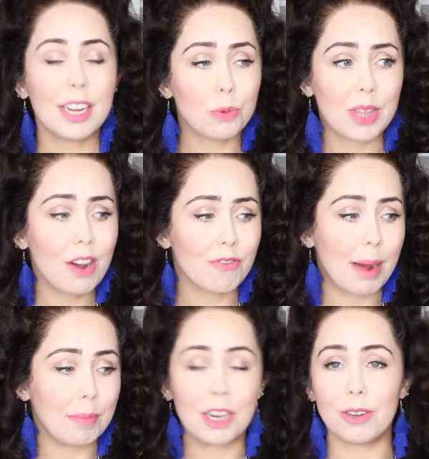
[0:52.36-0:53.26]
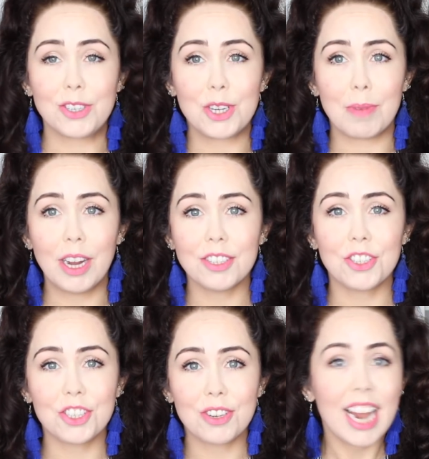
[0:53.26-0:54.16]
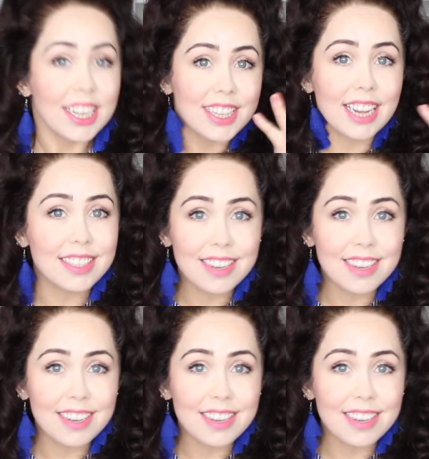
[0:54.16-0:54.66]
And without rambling on too much, let's get